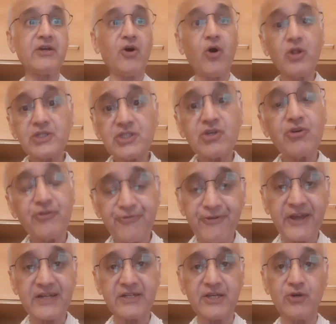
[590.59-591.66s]
also
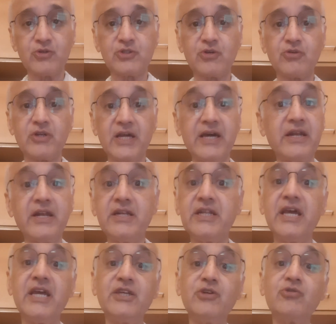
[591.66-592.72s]
affect the ozone layer, and
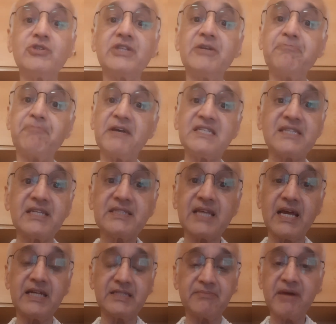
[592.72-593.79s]
they're used in pesticides.